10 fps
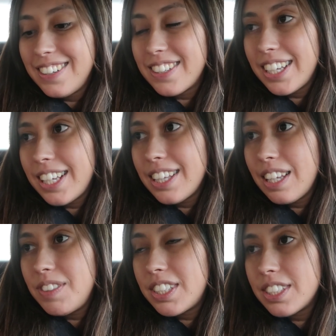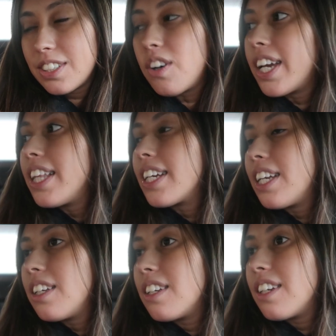Okay then, let me just, okay then,
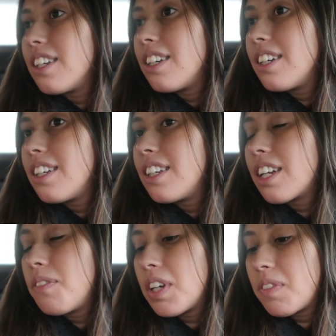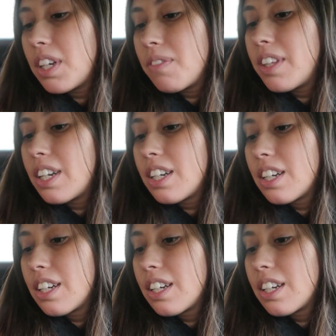can you, are you gonna pick me up then?